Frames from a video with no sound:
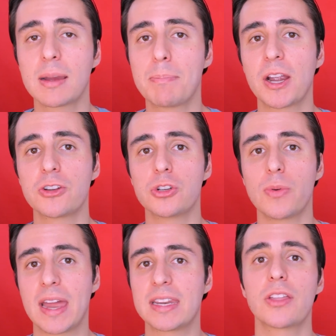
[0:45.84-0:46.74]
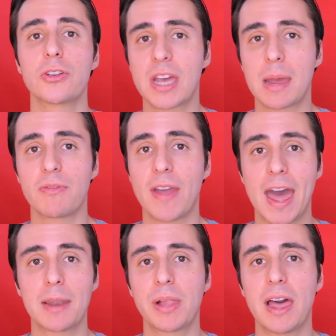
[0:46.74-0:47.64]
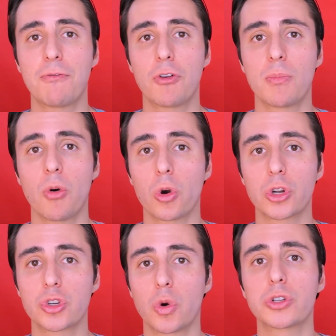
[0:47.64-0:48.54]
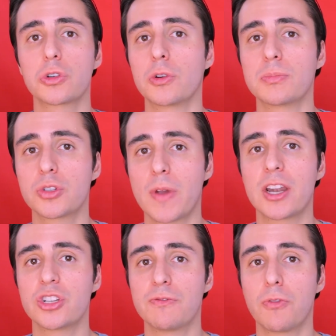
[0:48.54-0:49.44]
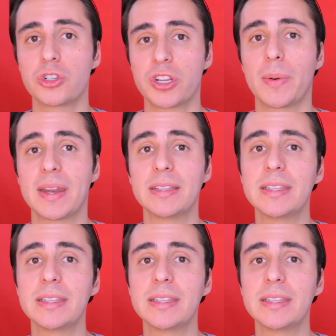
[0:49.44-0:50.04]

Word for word: compared to any other type of ad platform or short term strategy for generating